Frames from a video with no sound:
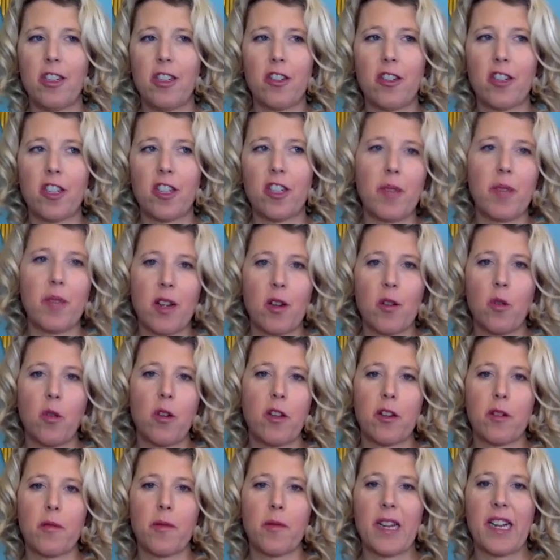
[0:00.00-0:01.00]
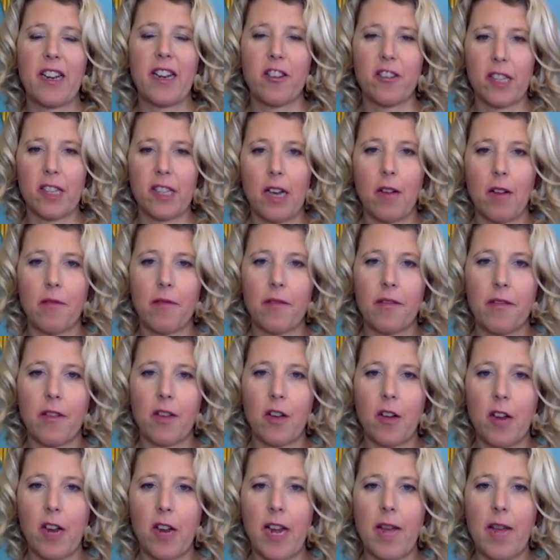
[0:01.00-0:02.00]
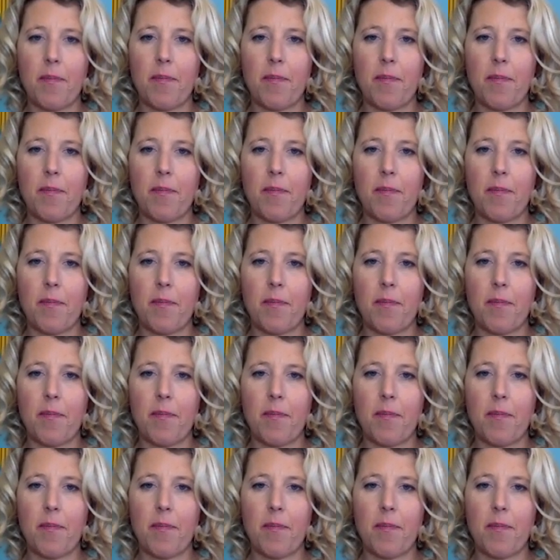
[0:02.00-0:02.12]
just being cool. You're being yourself. Okay.